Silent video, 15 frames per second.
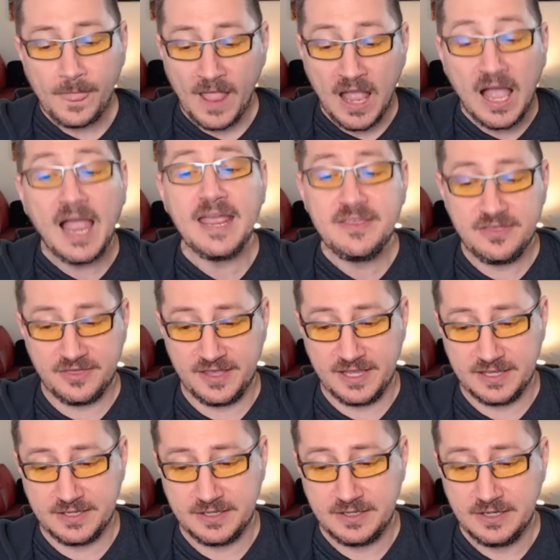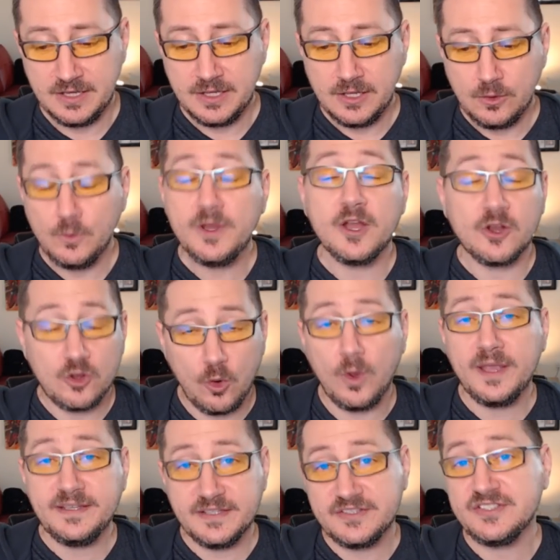I think we are
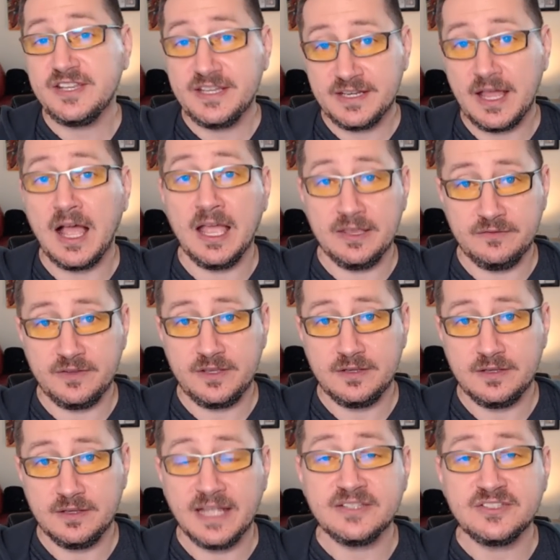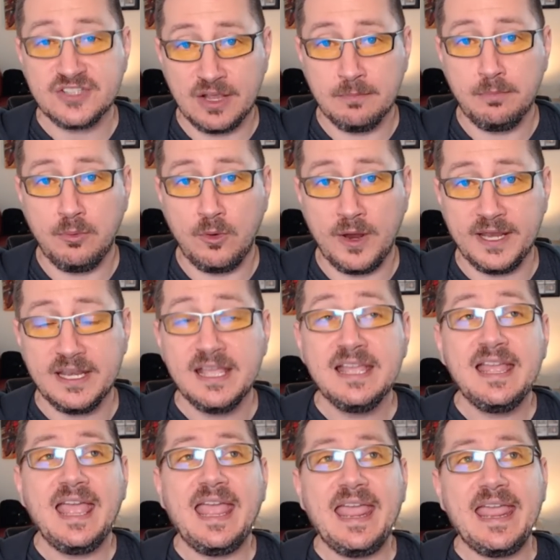going to see an Ivy at some point,
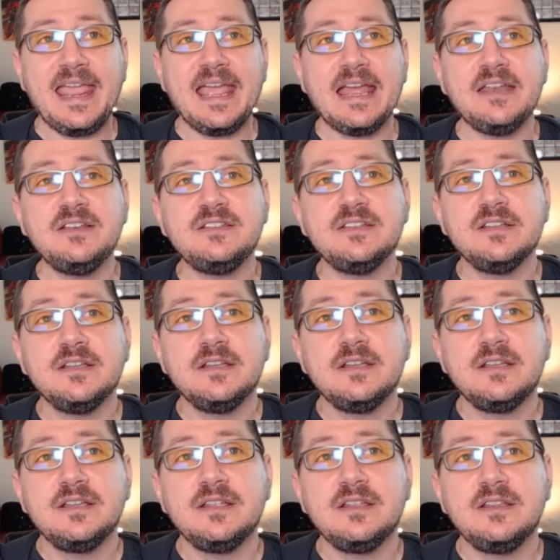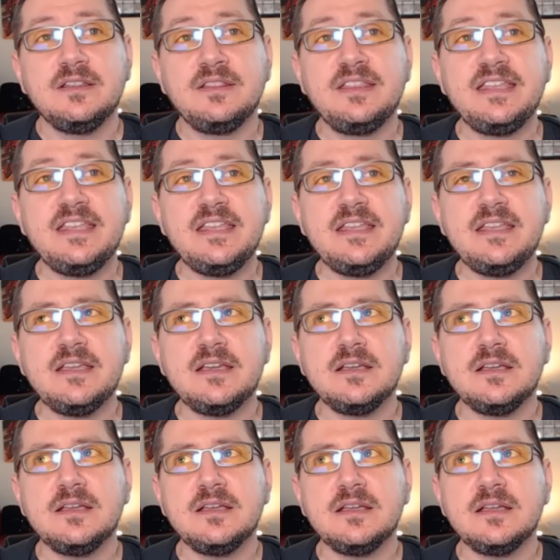and the
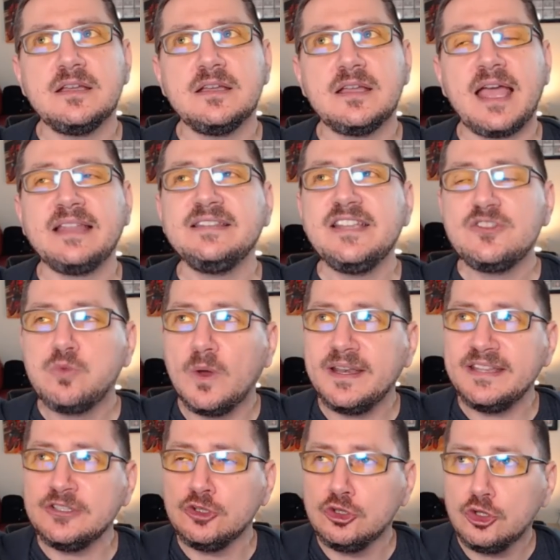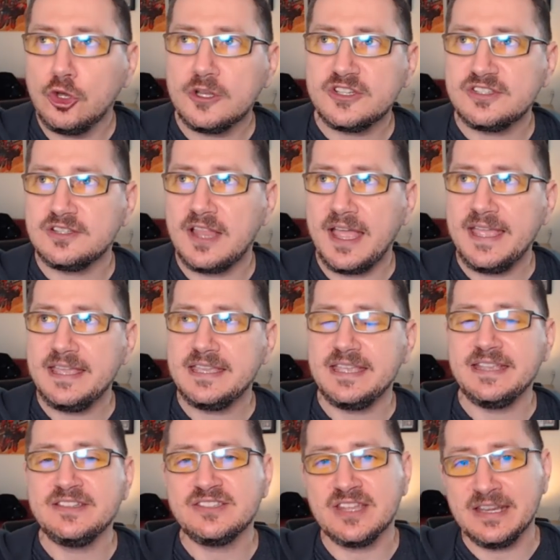at least what it looks like
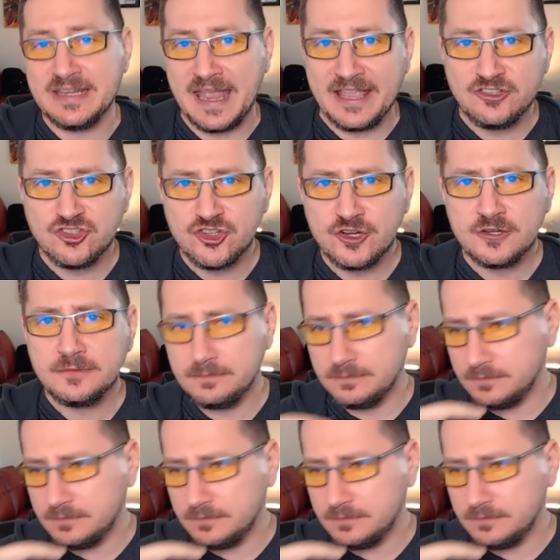is the nature,